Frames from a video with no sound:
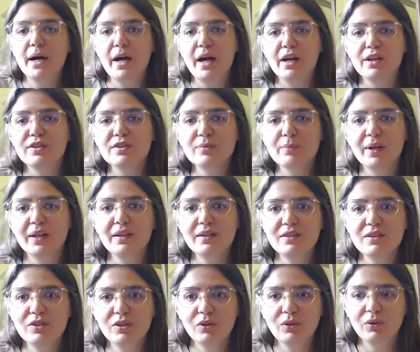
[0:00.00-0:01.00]
I just wanted
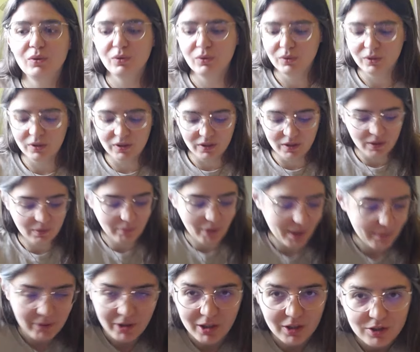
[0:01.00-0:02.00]
to
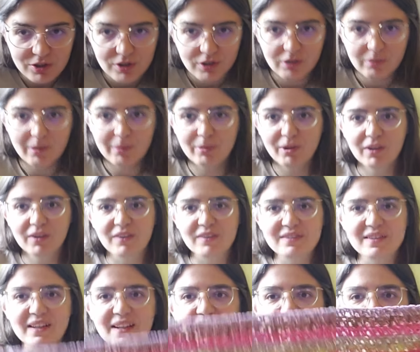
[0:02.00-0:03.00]
pop in and show you my progress,
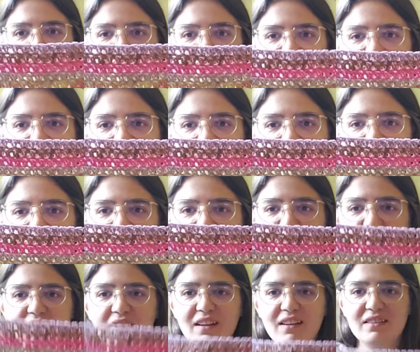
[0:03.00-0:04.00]
I guess,
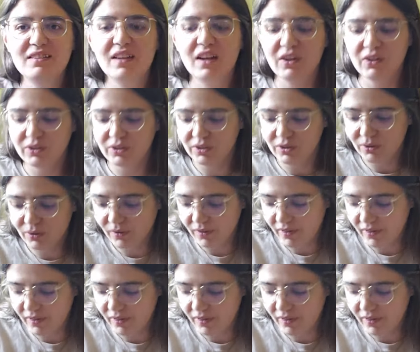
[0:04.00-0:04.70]
and tell you